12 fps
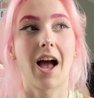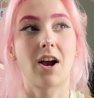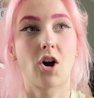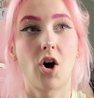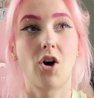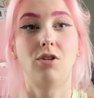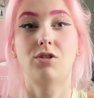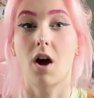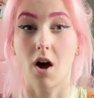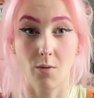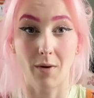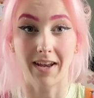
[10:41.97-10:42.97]
called
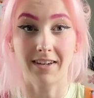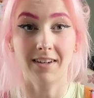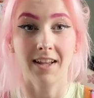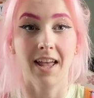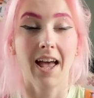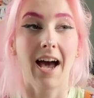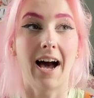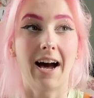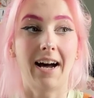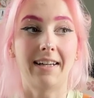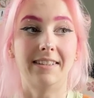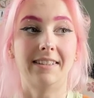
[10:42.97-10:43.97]
Owen,
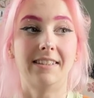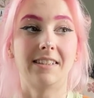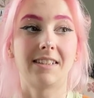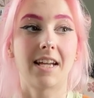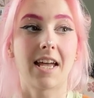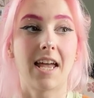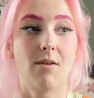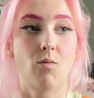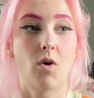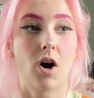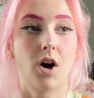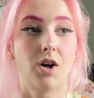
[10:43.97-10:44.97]
and it
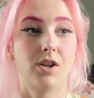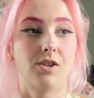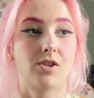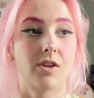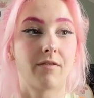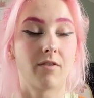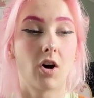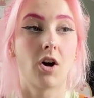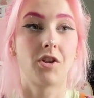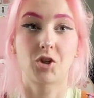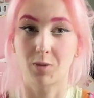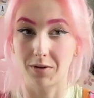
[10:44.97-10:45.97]
was for
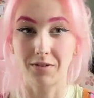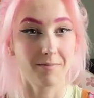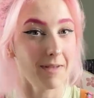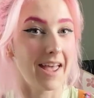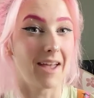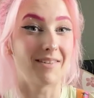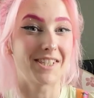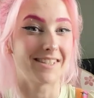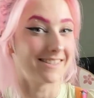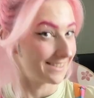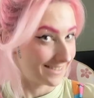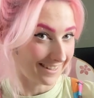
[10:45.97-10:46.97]
the 12th of May, which
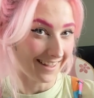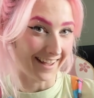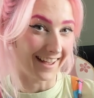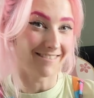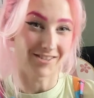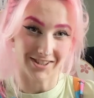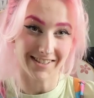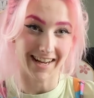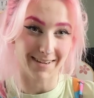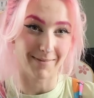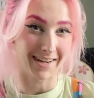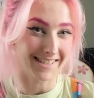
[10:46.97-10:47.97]
is today. I've just
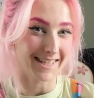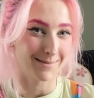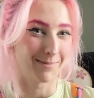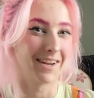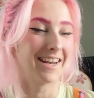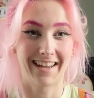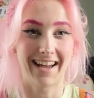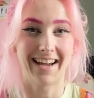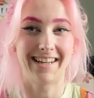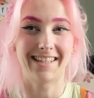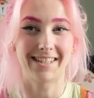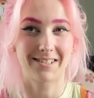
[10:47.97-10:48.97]
had my assessment. I
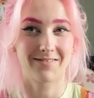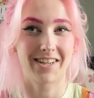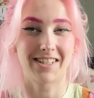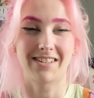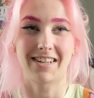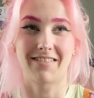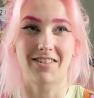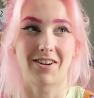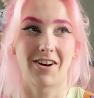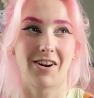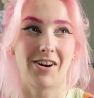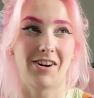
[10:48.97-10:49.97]
did some research after the
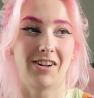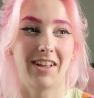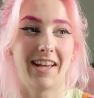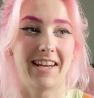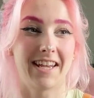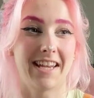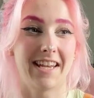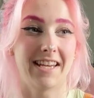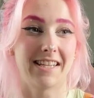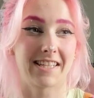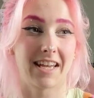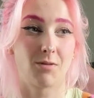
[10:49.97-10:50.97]
call, and
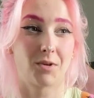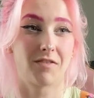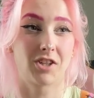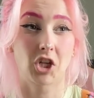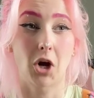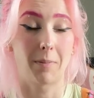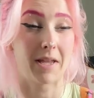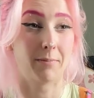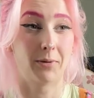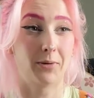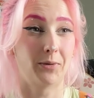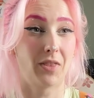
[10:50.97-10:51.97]
he's like one of the top
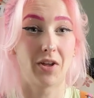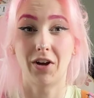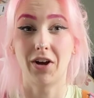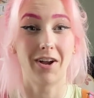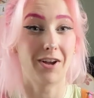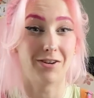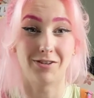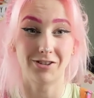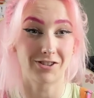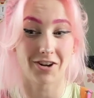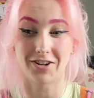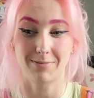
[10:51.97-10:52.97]
people there who
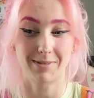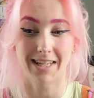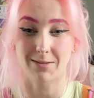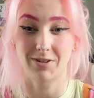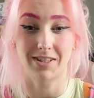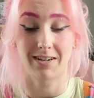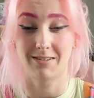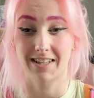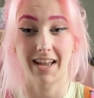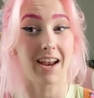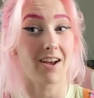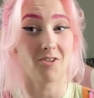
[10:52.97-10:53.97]
does autism assessments. And I was
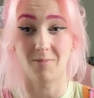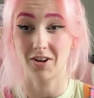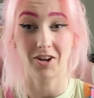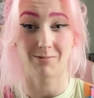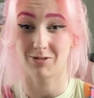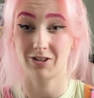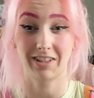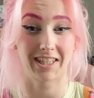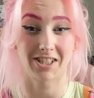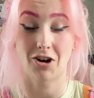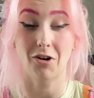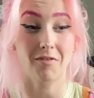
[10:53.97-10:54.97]
like, oh my god, I'm so glad I
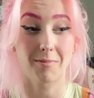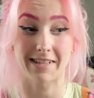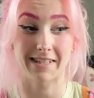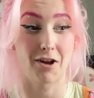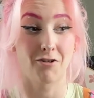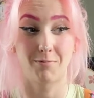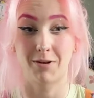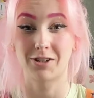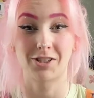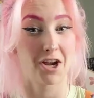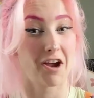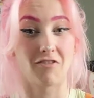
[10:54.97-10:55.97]
stood up for myself, because
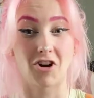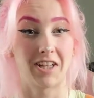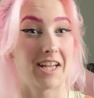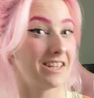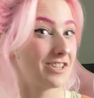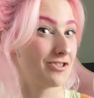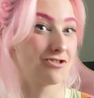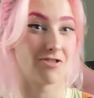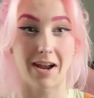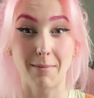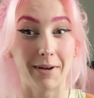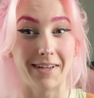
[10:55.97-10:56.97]
now I've got like this
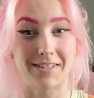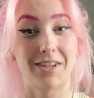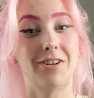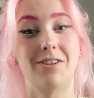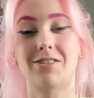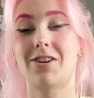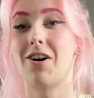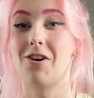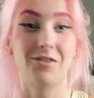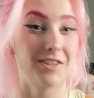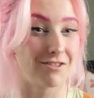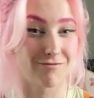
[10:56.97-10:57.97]
great person who's got
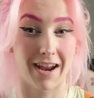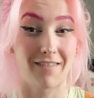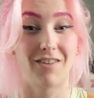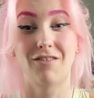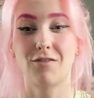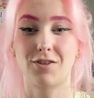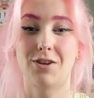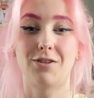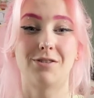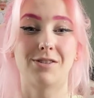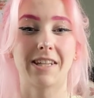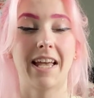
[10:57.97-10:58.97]
all these raving
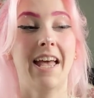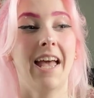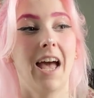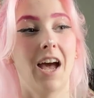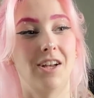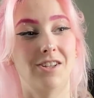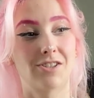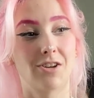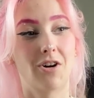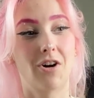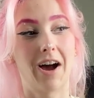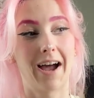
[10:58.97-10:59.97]
reviews. And
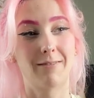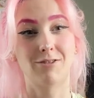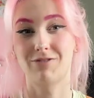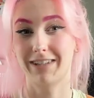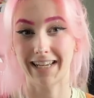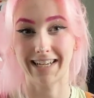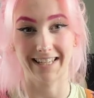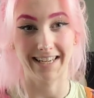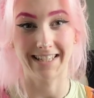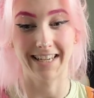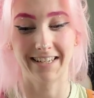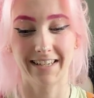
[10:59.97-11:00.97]
so I was really
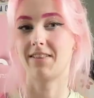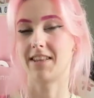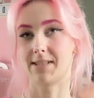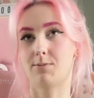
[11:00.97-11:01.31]
excited. This